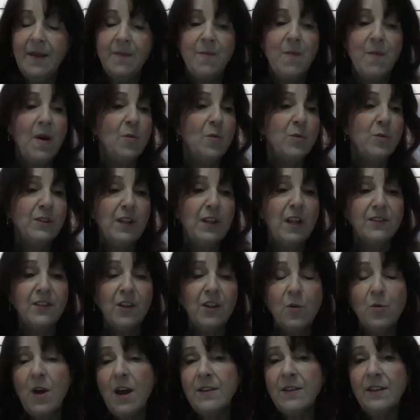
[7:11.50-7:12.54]
was
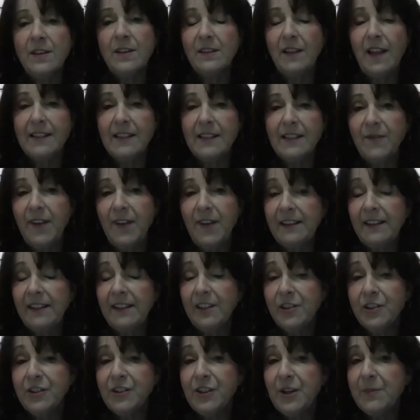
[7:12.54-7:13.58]
also on the classified
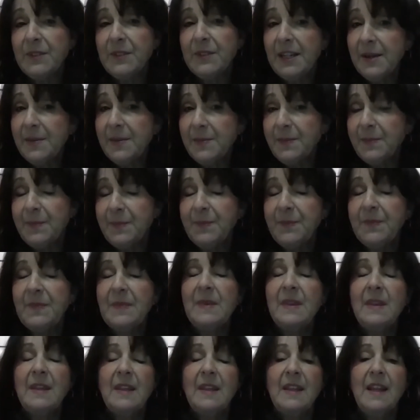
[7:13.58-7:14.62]
leadership team
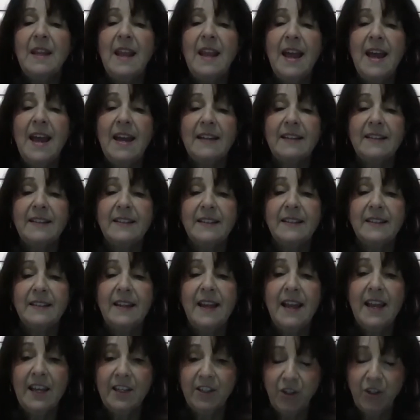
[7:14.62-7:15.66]
at
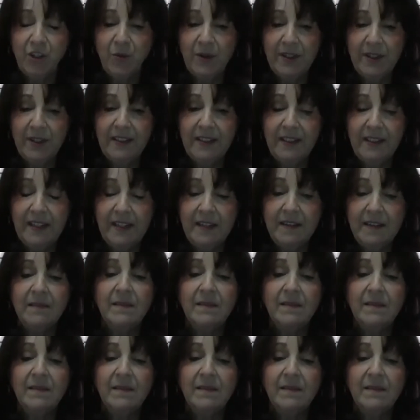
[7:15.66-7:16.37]
SUSD.